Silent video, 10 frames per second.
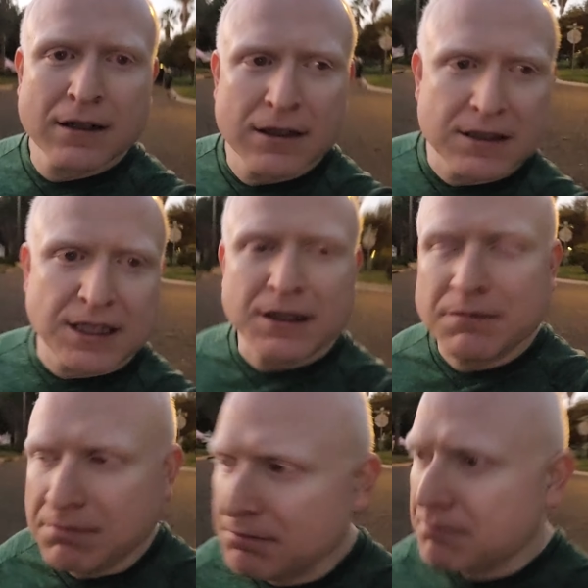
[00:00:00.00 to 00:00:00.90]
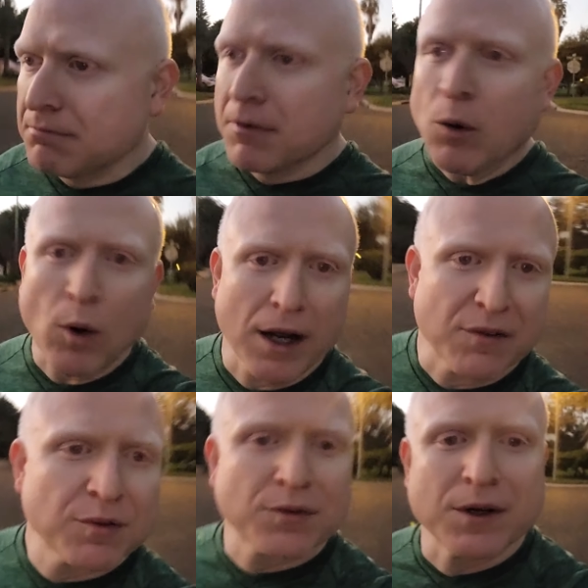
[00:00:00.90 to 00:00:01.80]
You see, my
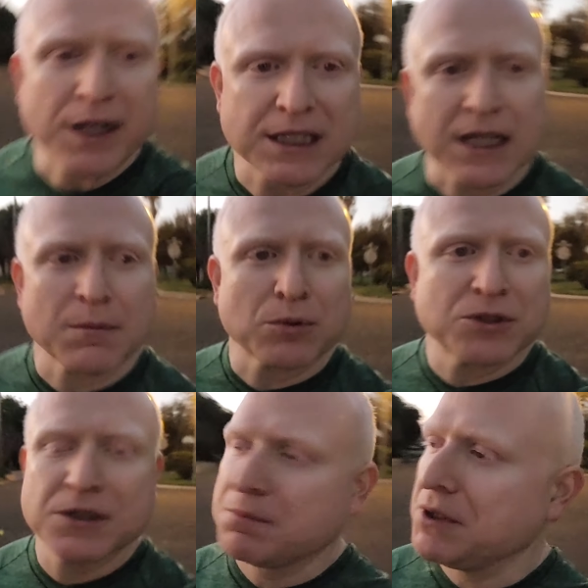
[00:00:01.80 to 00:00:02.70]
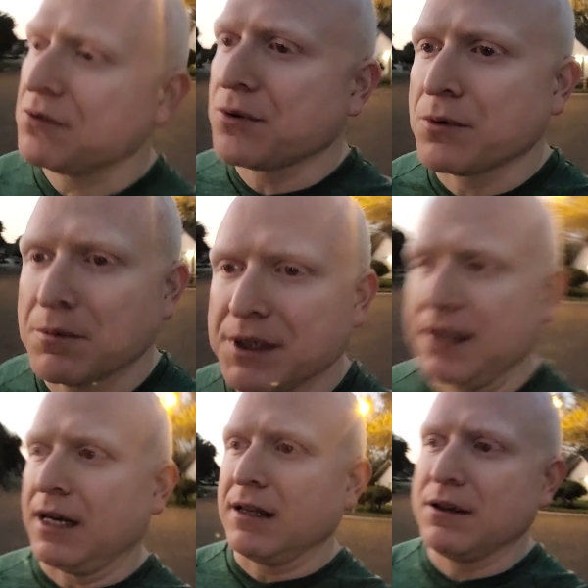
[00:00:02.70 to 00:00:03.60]
wife, for an example, she's a beautiful woman
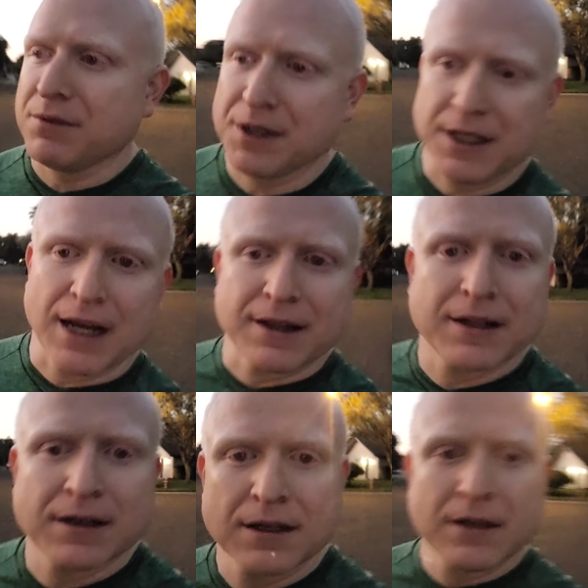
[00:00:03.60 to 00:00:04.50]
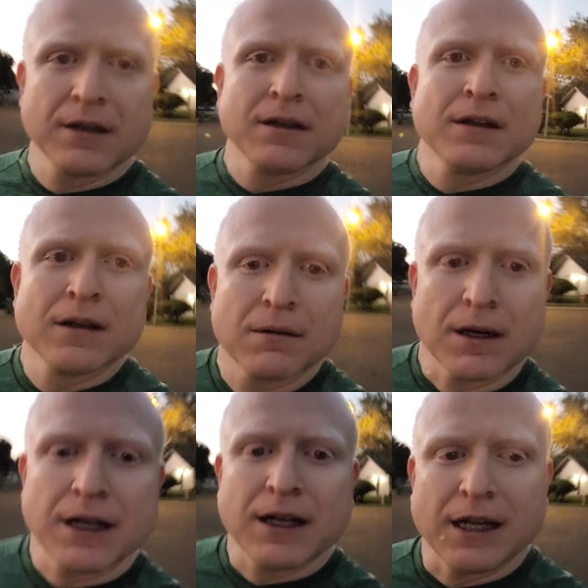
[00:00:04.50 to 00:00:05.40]
and I love her to death.
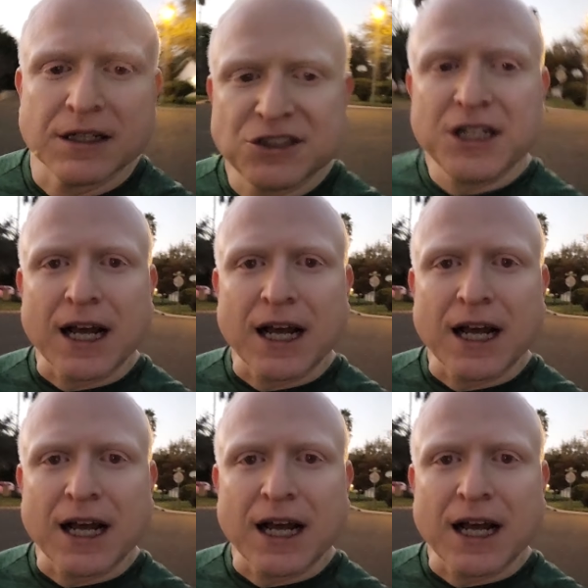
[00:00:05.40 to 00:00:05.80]
right? And she